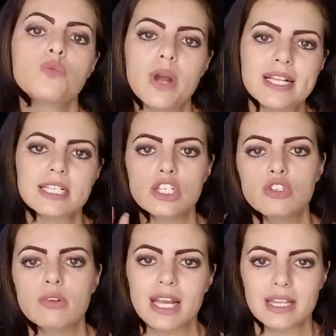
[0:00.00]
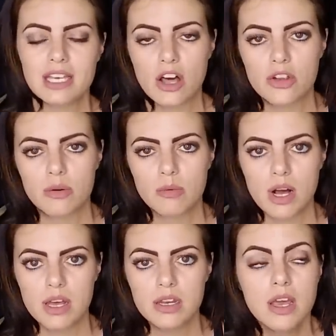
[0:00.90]
Wait till you get the other
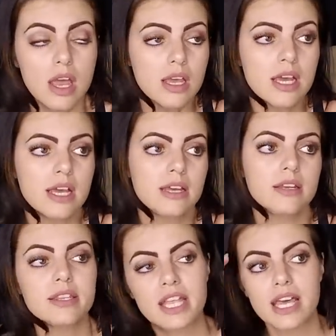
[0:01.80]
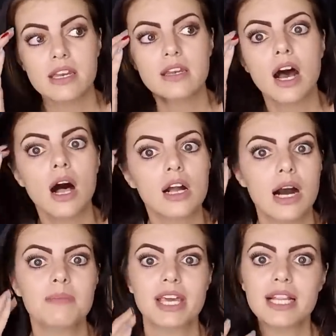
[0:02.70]
one and then I'll
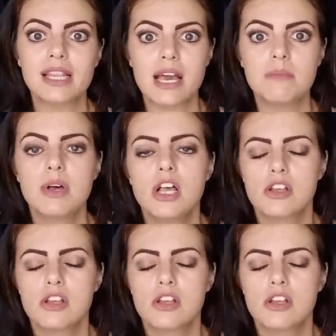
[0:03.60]
come get them.